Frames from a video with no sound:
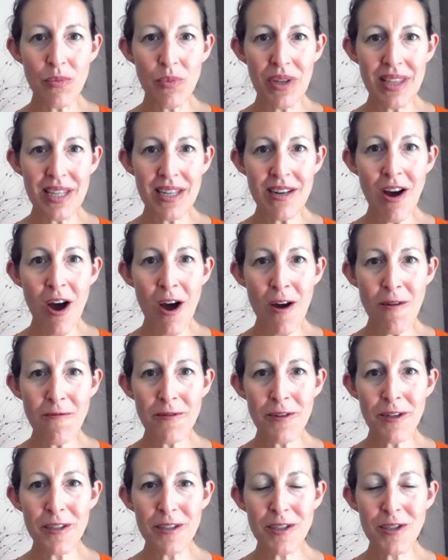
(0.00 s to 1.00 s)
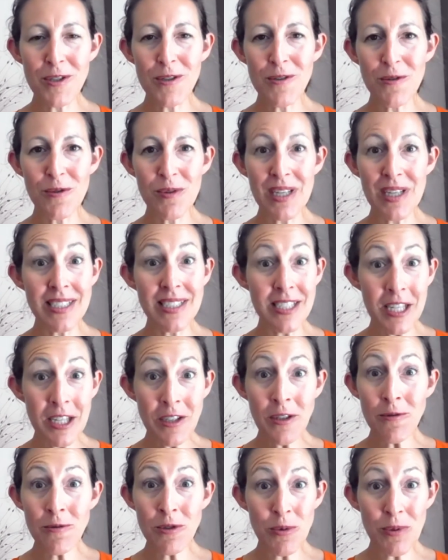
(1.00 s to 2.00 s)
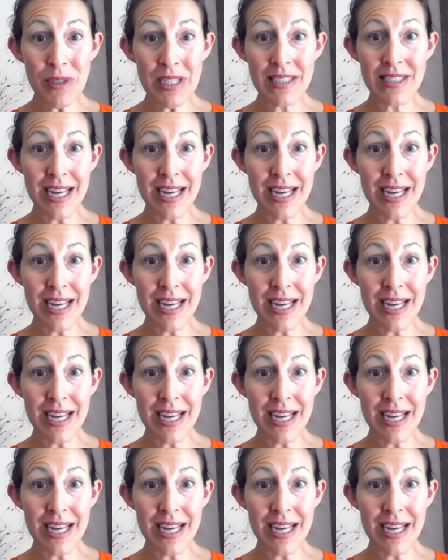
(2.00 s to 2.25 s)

with an offer to continue doing